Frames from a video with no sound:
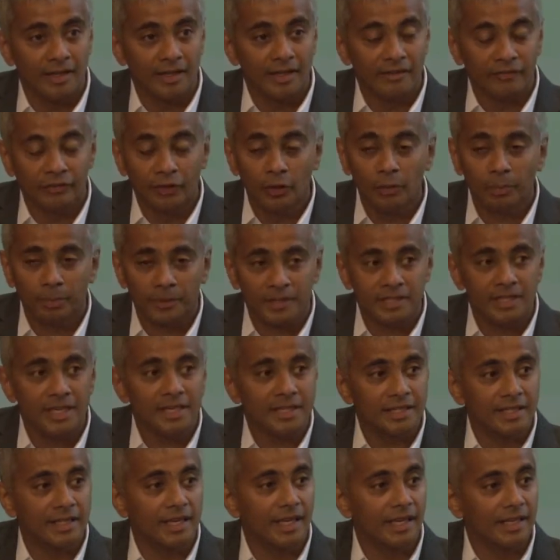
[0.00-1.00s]
If you
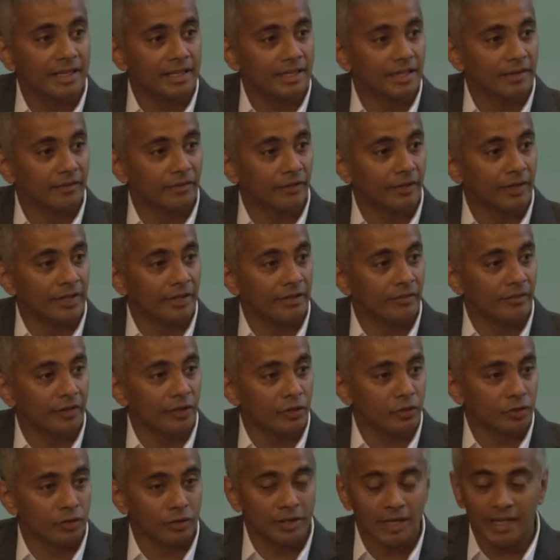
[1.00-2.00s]
present an idea for
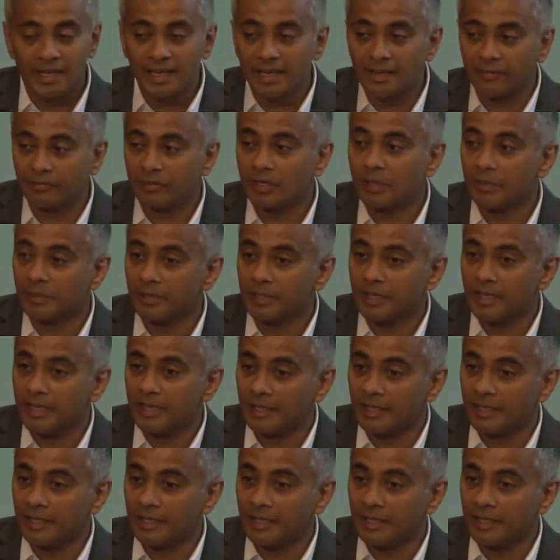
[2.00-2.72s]
innovation and everybody